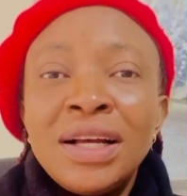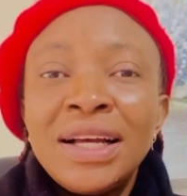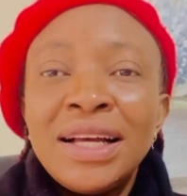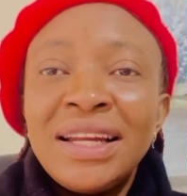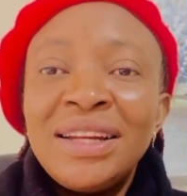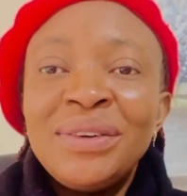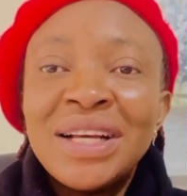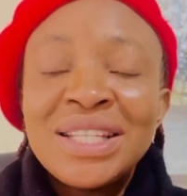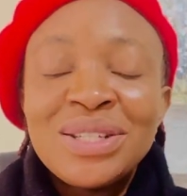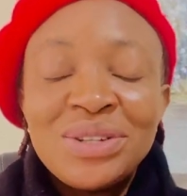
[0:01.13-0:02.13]

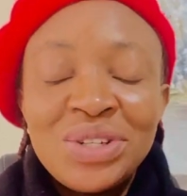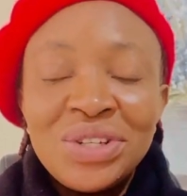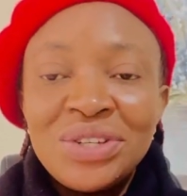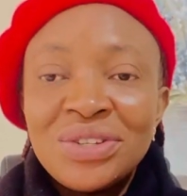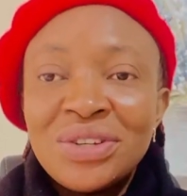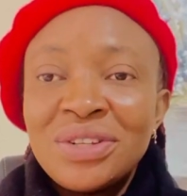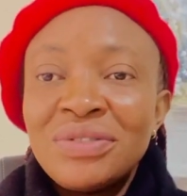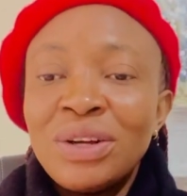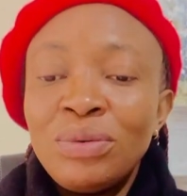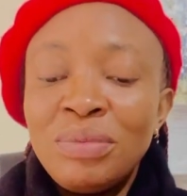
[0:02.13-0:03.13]
Hallelujah to Jesus.
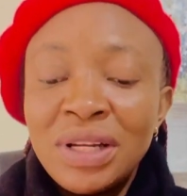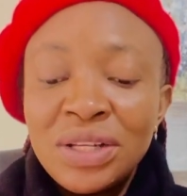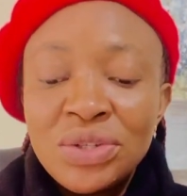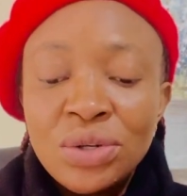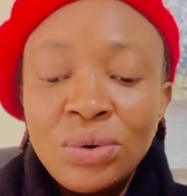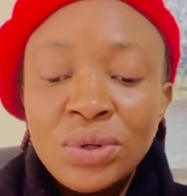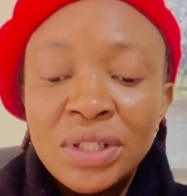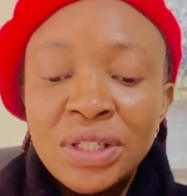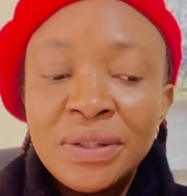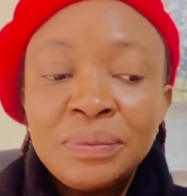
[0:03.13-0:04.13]
Father, we bless your
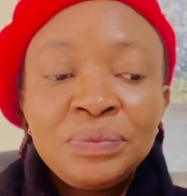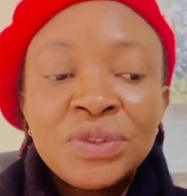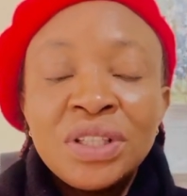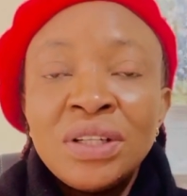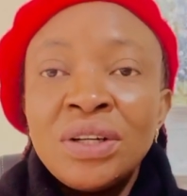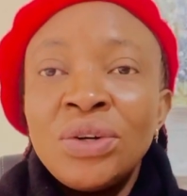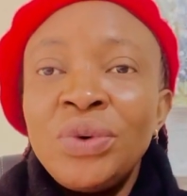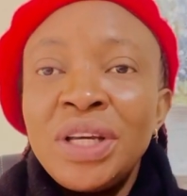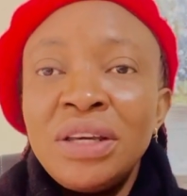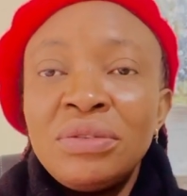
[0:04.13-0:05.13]
holy name.
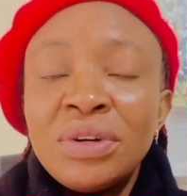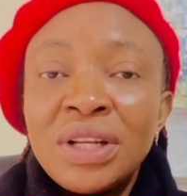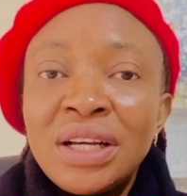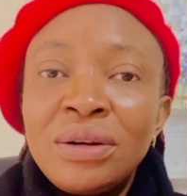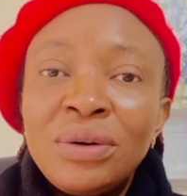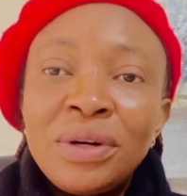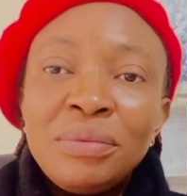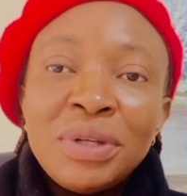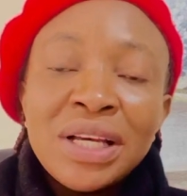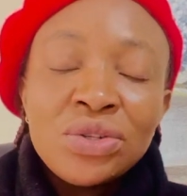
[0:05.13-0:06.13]
We give you all the glory.
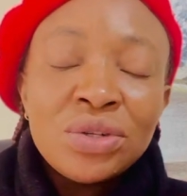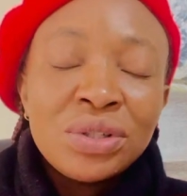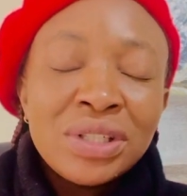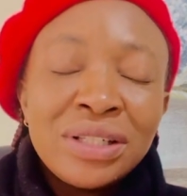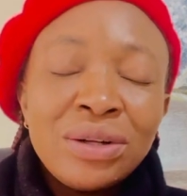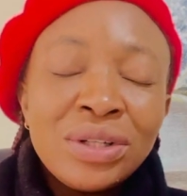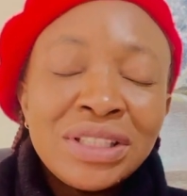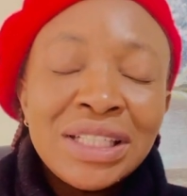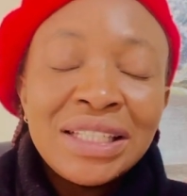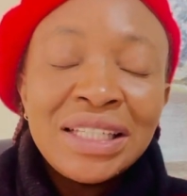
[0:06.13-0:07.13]
Be exalted, Lord,
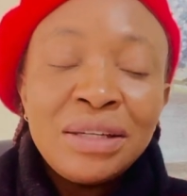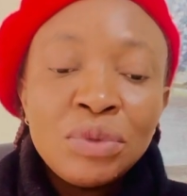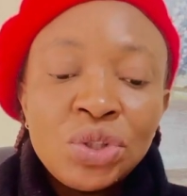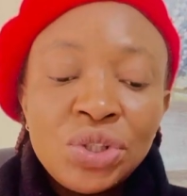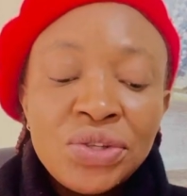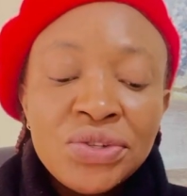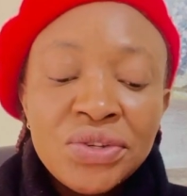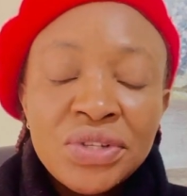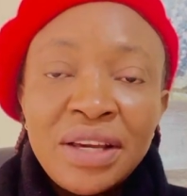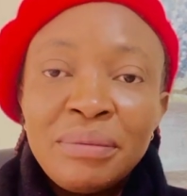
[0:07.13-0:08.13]
in the name of
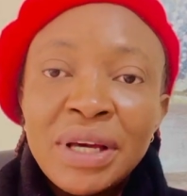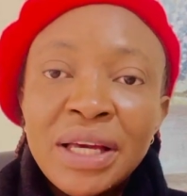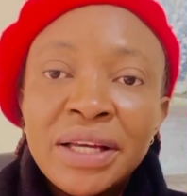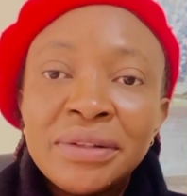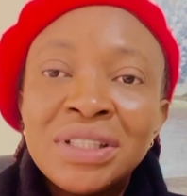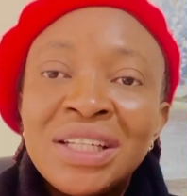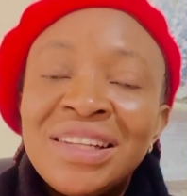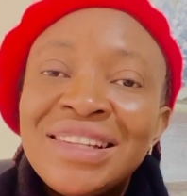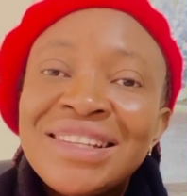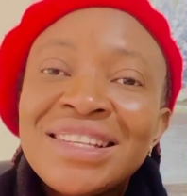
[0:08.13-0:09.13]
Jesus. Amen.
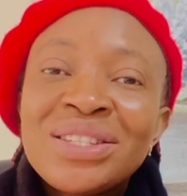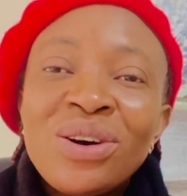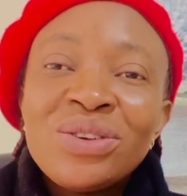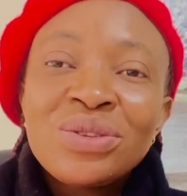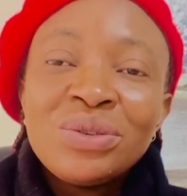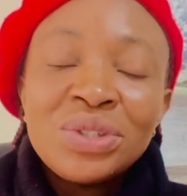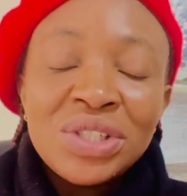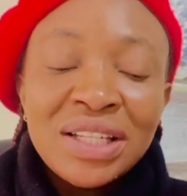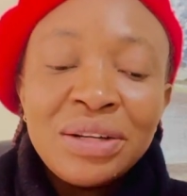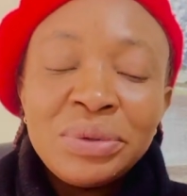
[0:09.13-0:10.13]
This is God's own
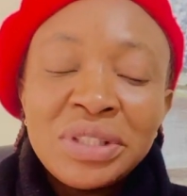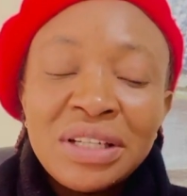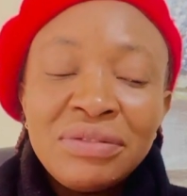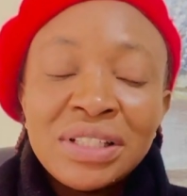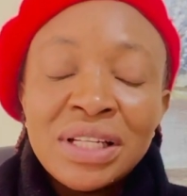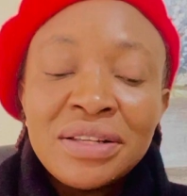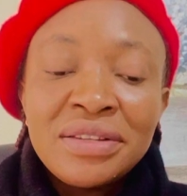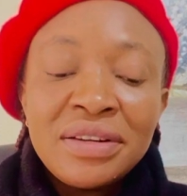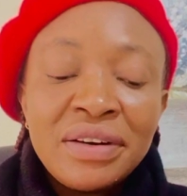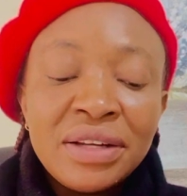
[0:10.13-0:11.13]
channel with
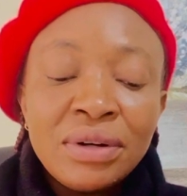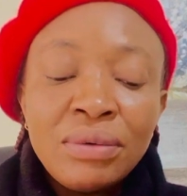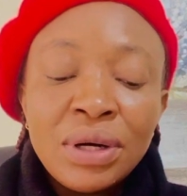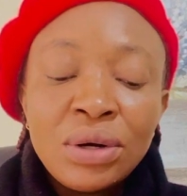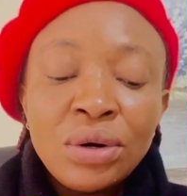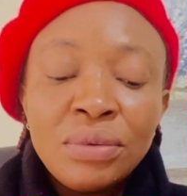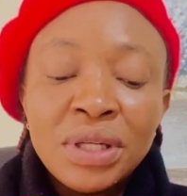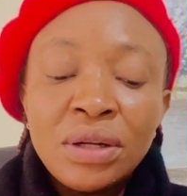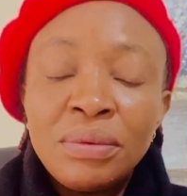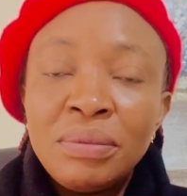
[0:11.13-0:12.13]
Evangelist Sarah. You are welcome.
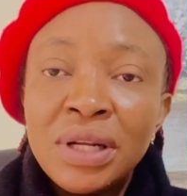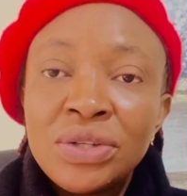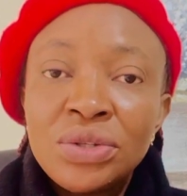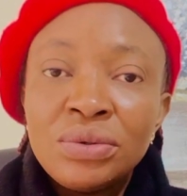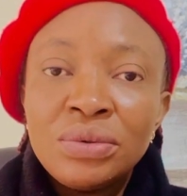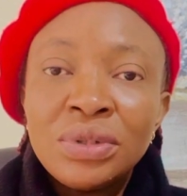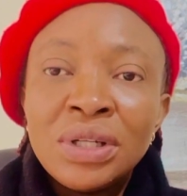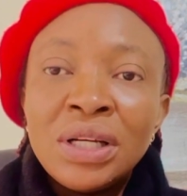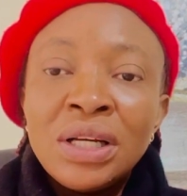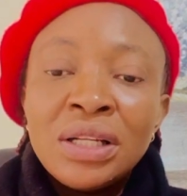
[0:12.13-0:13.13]
The Lord bless you.
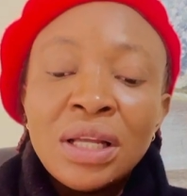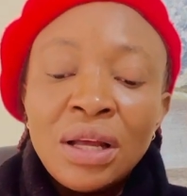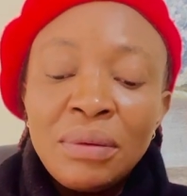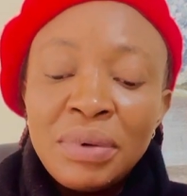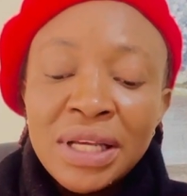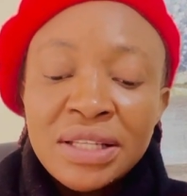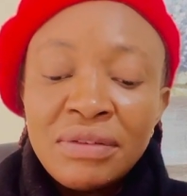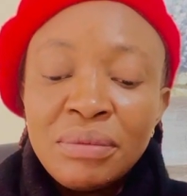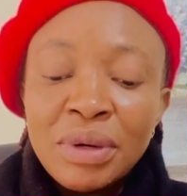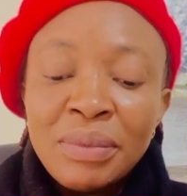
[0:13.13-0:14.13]
The Lord bless
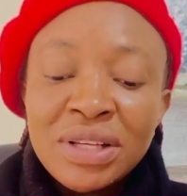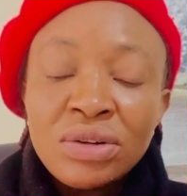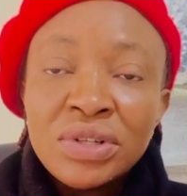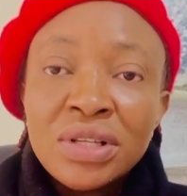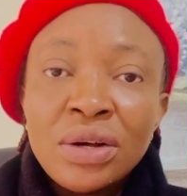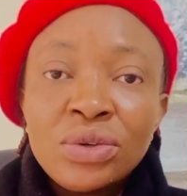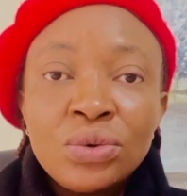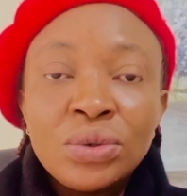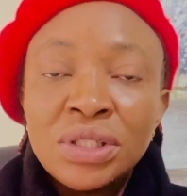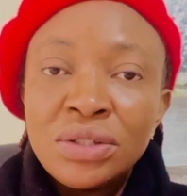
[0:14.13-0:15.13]
every member of this
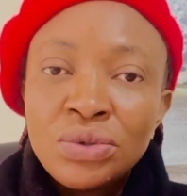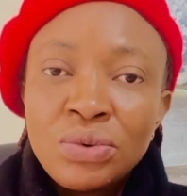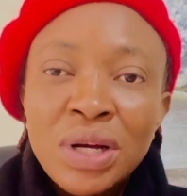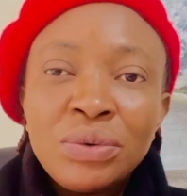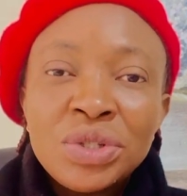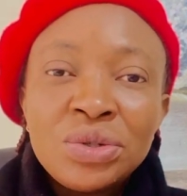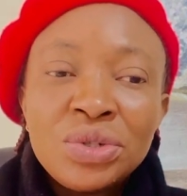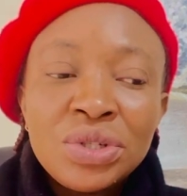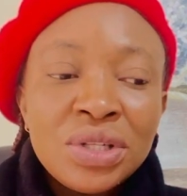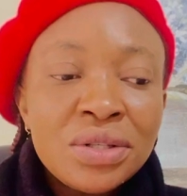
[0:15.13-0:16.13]
household. It is well with you.
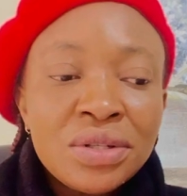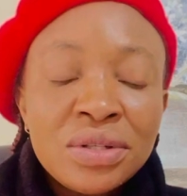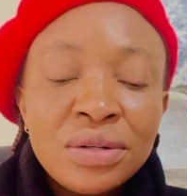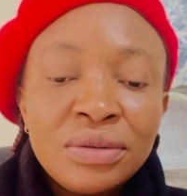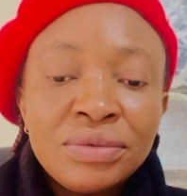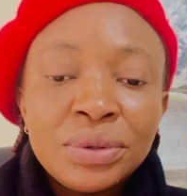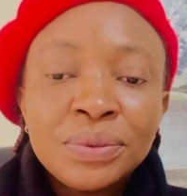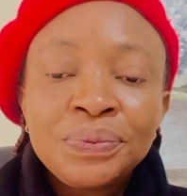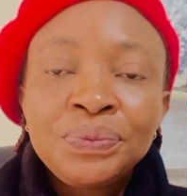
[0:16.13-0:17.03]
Jesus love you.